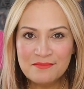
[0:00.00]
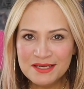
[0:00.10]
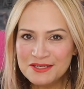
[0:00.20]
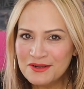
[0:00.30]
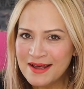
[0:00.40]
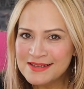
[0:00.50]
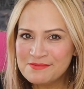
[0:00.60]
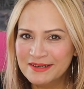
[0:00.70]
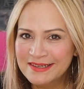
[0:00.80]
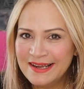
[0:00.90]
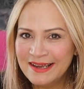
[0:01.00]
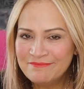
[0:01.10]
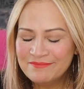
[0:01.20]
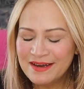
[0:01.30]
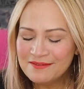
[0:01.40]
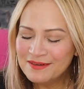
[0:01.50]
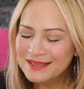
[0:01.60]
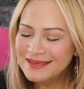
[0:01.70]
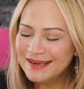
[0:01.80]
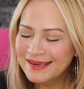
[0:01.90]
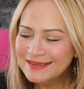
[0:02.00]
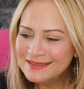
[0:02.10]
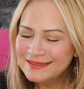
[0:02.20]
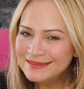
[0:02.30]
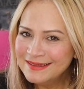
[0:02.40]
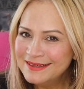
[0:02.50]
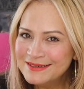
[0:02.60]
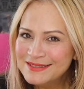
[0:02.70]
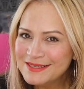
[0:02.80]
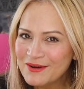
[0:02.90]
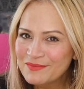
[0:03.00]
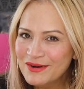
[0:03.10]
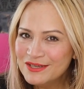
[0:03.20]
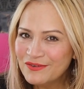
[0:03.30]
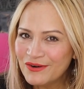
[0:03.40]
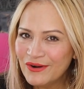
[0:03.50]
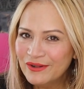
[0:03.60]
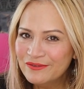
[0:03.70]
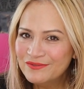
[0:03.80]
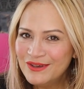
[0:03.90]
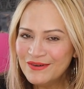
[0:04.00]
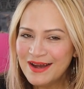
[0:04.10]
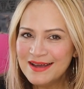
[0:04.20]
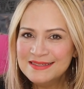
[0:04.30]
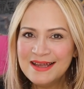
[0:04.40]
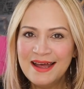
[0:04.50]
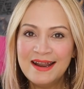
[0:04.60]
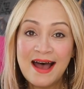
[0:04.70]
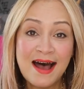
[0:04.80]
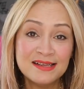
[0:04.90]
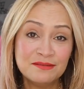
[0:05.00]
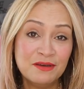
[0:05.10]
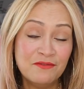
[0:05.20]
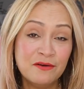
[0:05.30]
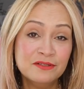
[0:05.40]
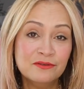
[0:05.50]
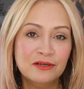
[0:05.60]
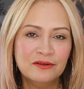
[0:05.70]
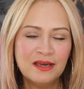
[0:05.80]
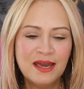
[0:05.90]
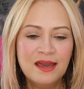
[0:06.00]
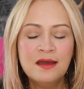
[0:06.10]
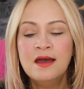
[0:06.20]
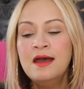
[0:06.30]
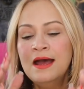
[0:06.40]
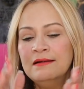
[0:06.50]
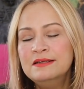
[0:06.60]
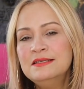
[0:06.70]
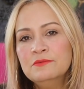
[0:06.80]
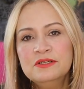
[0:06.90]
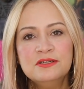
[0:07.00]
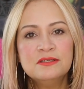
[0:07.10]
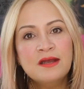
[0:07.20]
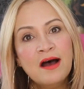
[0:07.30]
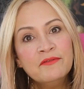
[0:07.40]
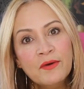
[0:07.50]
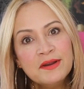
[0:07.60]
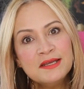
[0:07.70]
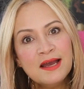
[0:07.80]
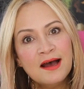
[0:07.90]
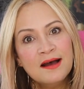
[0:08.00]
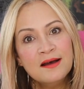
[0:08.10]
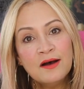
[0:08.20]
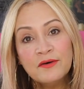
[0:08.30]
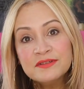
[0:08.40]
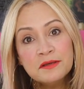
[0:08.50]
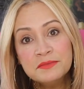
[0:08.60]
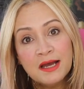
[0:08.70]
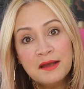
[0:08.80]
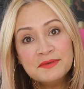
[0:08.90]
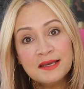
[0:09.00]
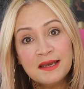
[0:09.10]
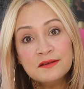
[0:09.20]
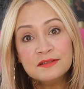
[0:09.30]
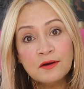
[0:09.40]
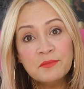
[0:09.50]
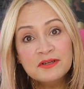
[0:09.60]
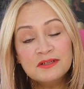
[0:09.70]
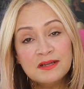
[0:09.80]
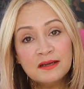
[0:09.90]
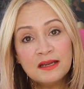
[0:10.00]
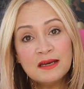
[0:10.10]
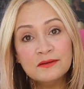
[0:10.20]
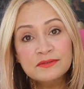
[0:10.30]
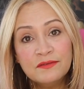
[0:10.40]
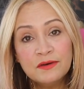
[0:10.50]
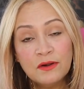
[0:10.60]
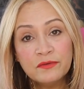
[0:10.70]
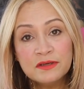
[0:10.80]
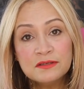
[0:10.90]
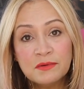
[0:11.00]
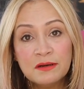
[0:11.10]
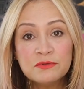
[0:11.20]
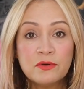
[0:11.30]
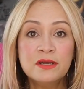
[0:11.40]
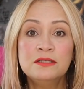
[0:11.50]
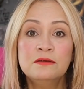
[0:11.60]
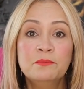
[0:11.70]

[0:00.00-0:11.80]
I missed you last Monday. I really did. Thank you so much for all of you guys that asked me if I was doing okay. Listen, witches, you have no idea how sometimes I get so much technical difficulties when I'm trying to